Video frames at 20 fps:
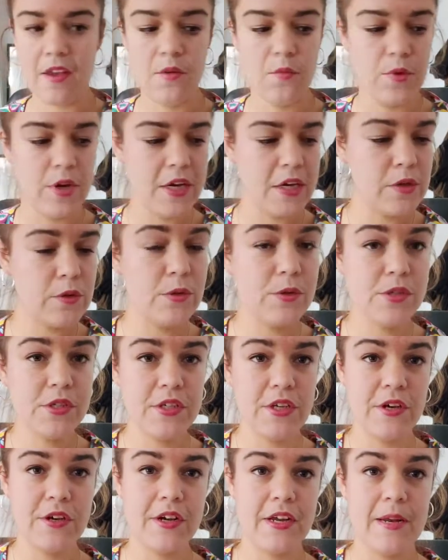We're
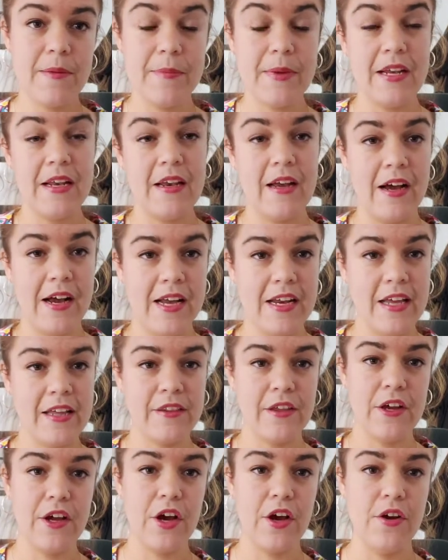also going to be lining
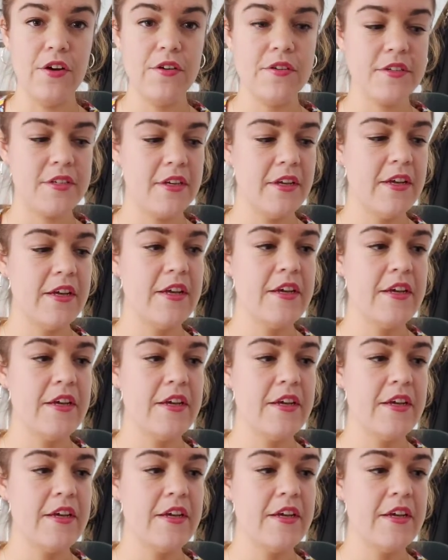the coat.